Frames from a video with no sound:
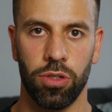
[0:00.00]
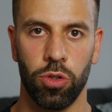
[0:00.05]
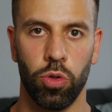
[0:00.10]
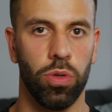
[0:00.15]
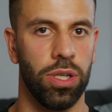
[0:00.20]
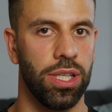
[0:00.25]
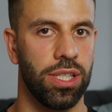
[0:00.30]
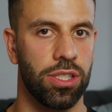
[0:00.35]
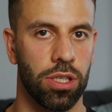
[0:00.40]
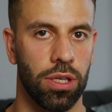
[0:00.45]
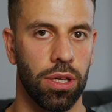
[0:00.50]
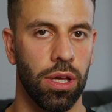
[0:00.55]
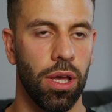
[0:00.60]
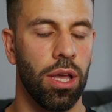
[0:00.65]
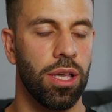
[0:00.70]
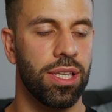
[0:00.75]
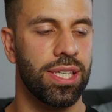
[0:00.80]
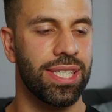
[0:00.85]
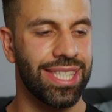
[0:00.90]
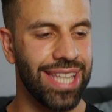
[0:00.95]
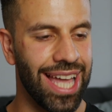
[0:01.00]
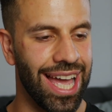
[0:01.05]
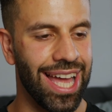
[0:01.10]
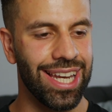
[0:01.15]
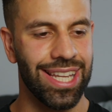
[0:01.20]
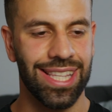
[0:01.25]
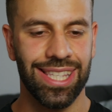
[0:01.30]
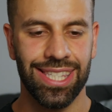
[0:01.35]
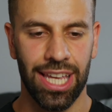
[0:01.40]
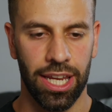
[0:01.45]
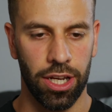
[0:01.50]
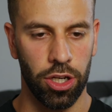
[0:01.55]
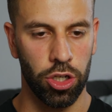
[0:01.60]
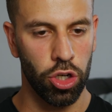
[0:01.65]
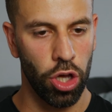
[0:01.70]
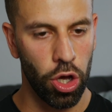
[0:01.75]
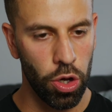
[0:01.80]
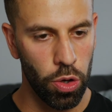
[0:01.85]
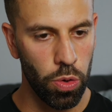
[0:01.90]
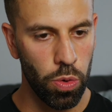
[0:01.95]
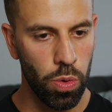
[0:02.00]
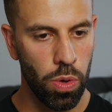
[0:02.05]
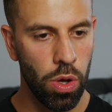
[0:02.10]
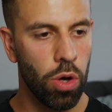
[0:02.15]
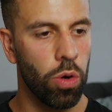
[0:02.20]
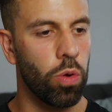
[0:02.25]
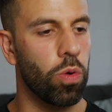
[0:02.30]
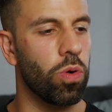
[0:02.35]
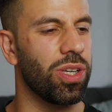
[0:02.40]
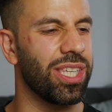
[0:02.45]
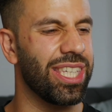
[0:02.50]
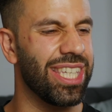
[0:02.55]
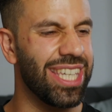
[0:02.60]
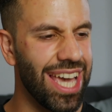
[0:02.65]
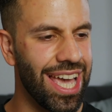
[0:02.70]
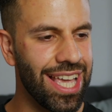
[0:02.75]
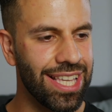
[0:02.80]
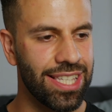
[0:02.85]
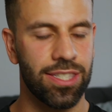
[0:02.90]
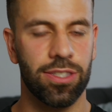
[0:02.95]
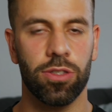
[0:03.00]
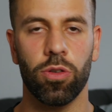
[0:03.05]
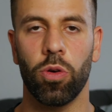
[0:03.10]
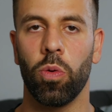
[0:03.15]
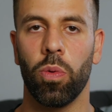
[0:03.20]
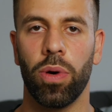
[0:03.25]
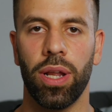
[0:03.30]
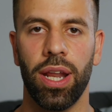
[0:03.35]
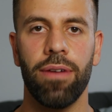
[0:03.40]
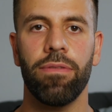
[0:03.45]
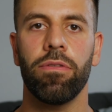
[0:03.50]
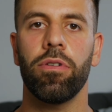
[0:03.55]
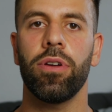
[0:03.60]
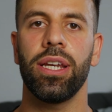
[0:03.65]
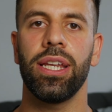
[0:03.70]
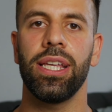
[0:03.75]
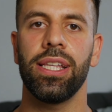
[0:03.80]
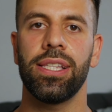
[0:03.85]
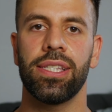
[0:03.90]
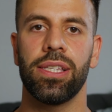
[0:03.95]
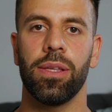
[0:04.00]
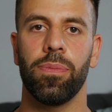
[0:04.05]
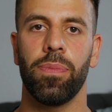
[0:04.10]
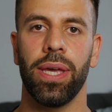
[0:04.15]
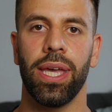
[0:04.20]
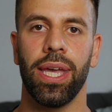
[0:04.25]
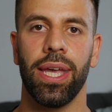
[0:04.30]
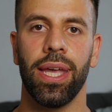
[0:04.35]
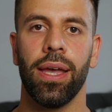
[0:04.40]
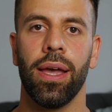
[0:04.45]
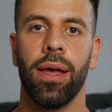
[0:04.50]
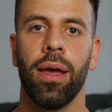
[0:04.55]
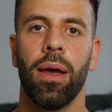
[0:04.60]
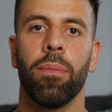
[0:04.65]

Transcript: You need to stand and say no or yes or whatever it needs to be.